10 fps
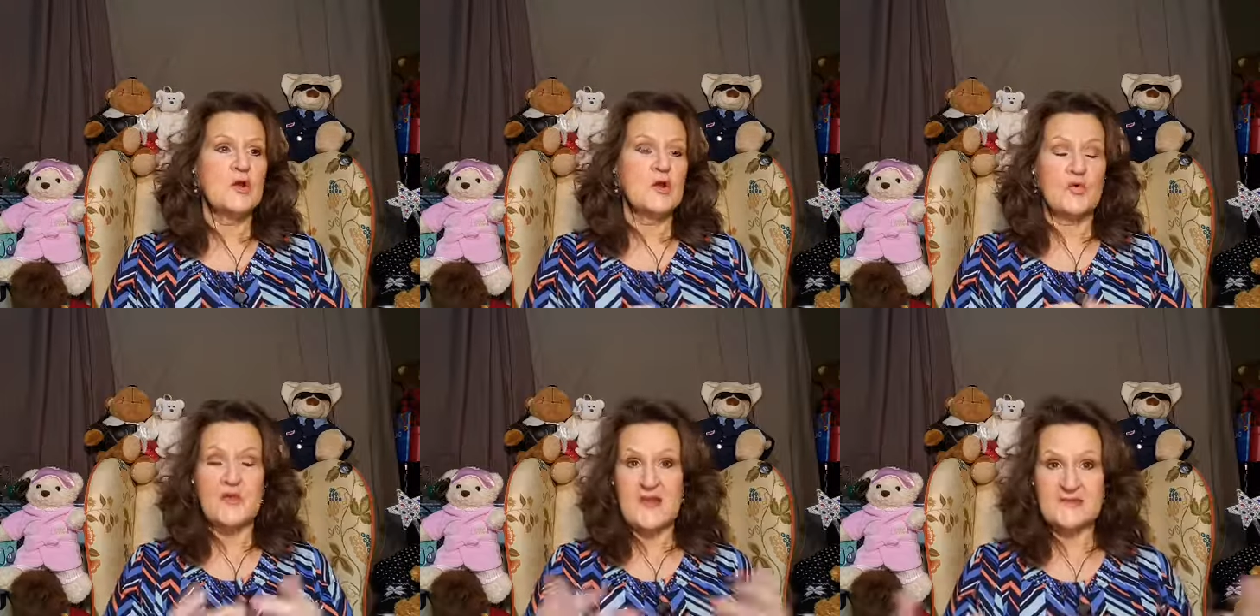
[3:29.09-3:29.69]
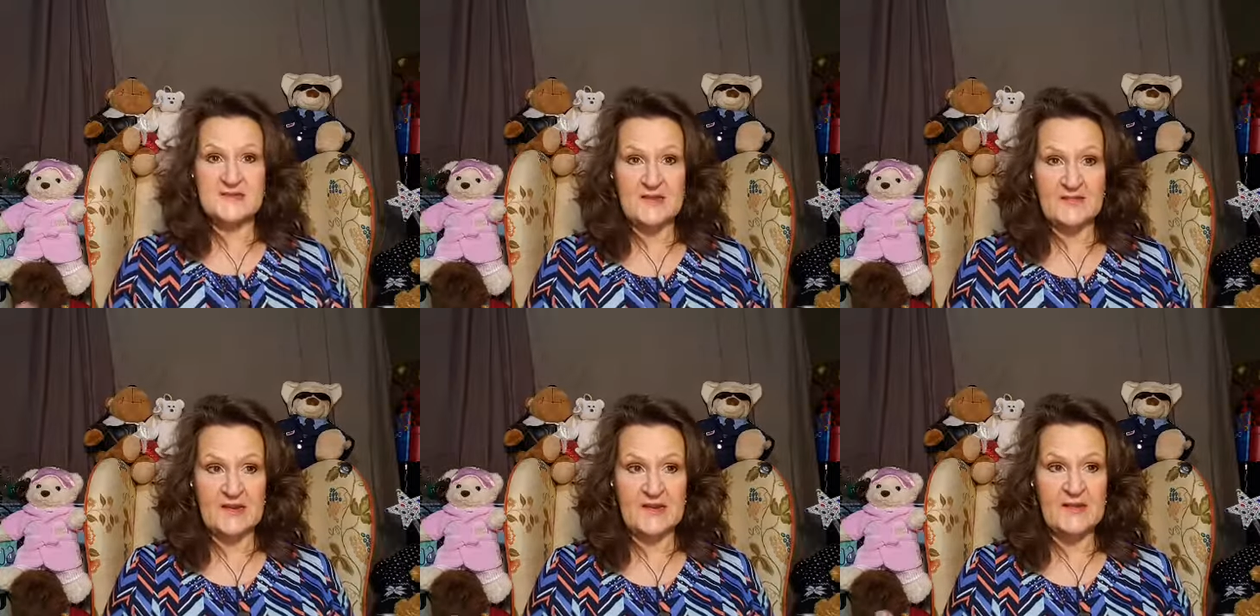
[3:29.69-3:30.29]

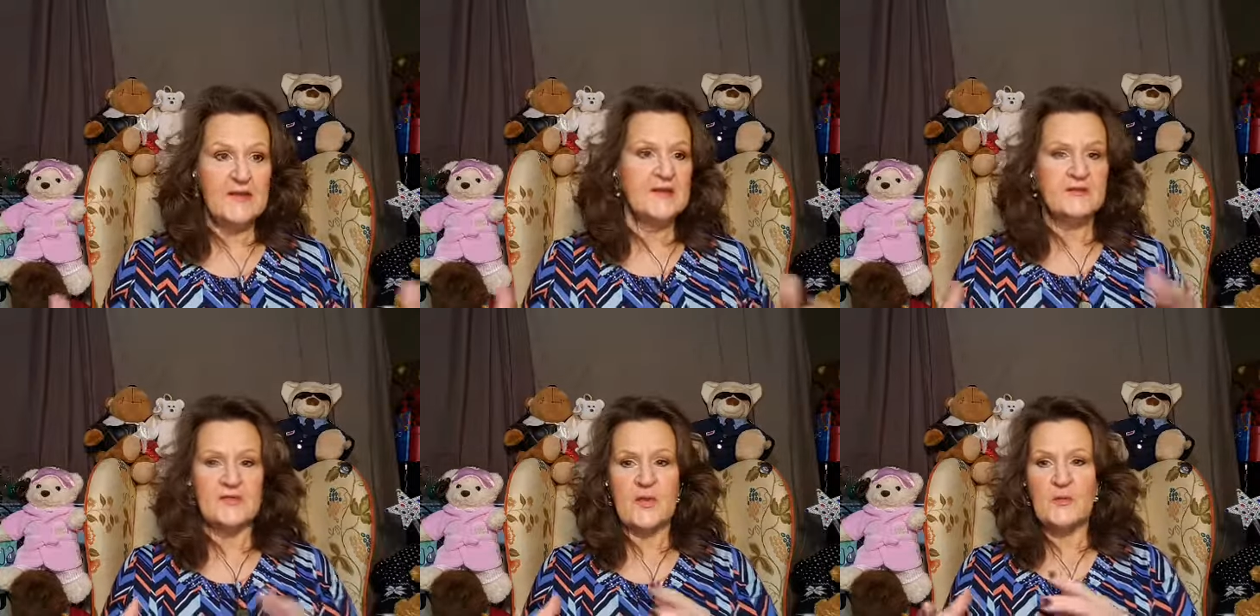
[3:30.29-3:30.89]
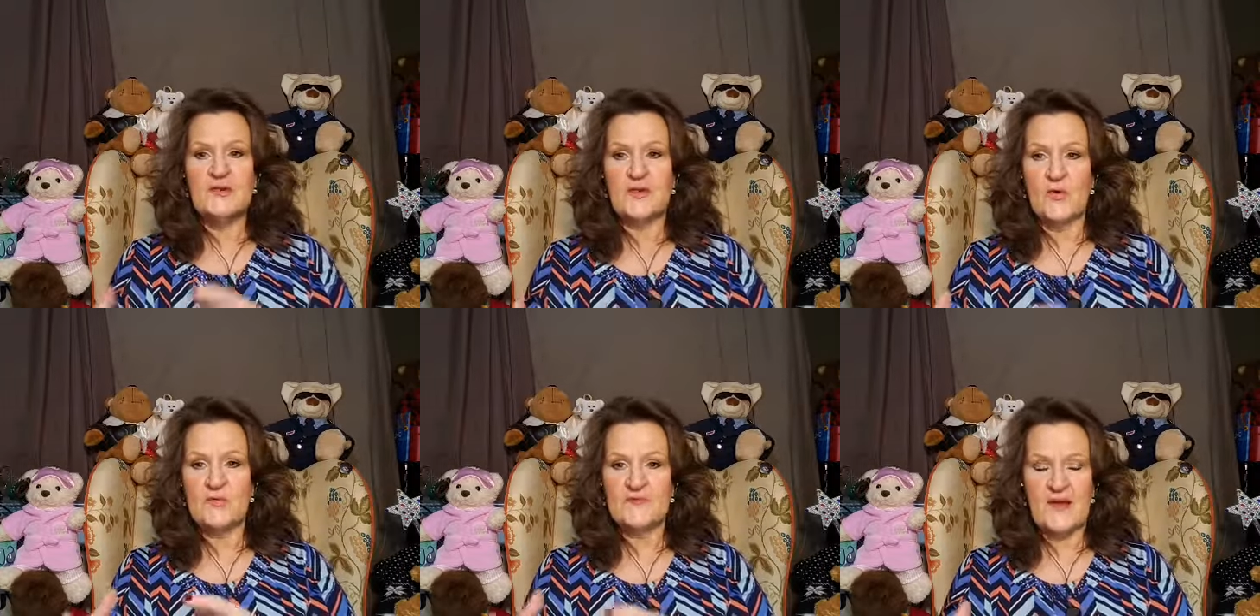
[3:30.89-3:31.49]
creativity so that we
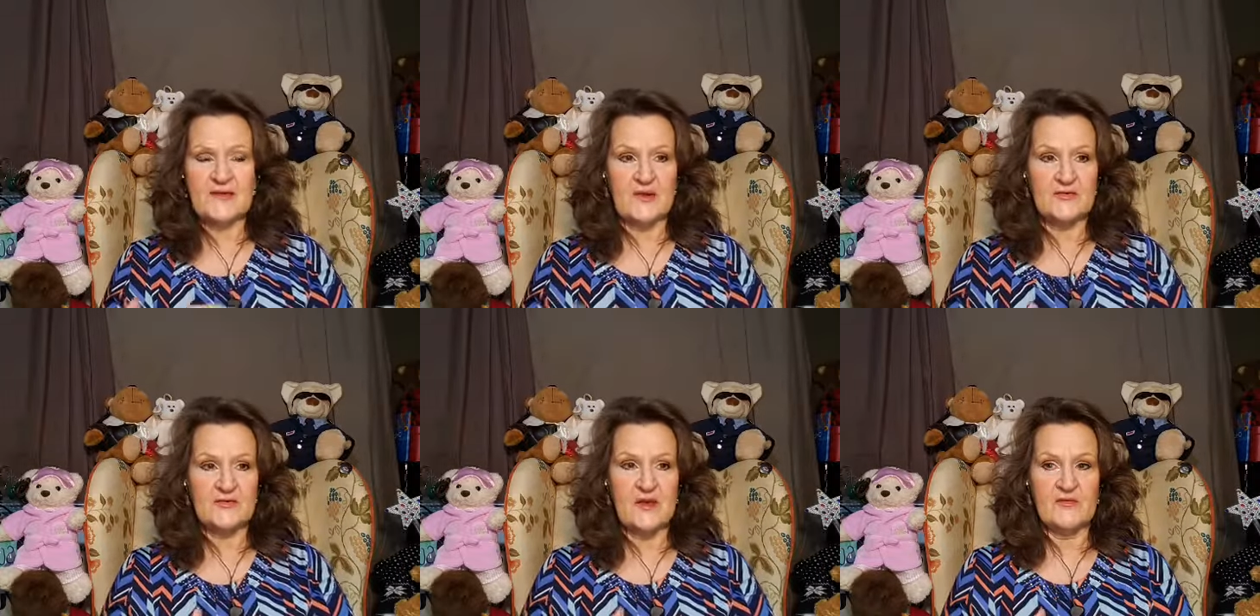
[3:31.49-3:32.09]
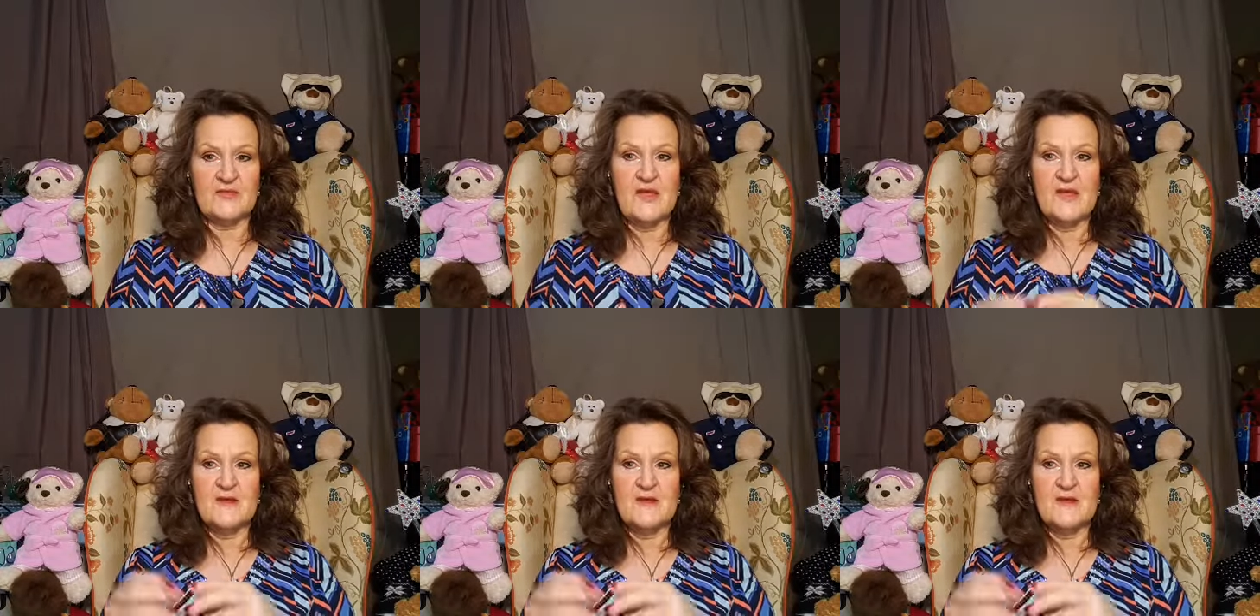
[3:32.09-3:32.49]
don't find ourselves